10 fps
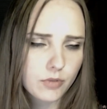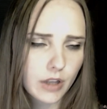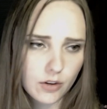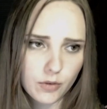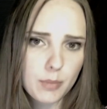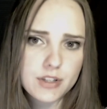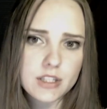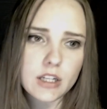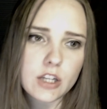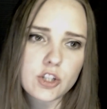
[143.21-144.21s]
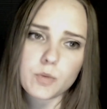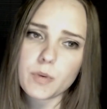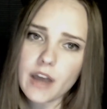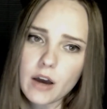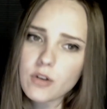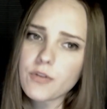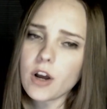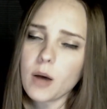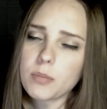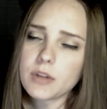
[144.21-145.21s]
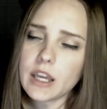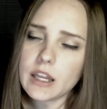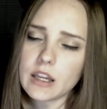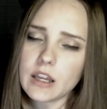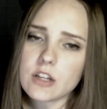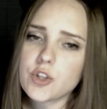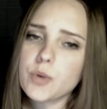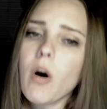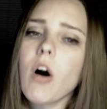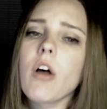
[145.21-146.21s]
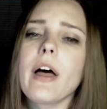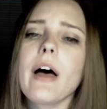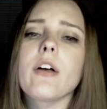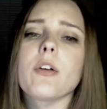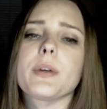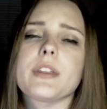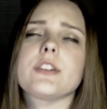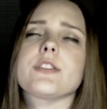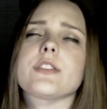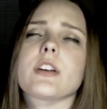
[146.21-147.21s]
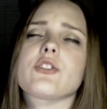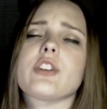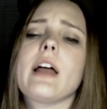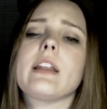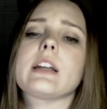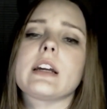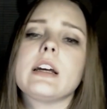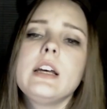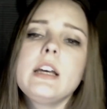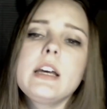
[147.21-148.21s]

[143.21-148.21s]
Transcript: and the representation without overcomplicating it to all hell with intersectionality,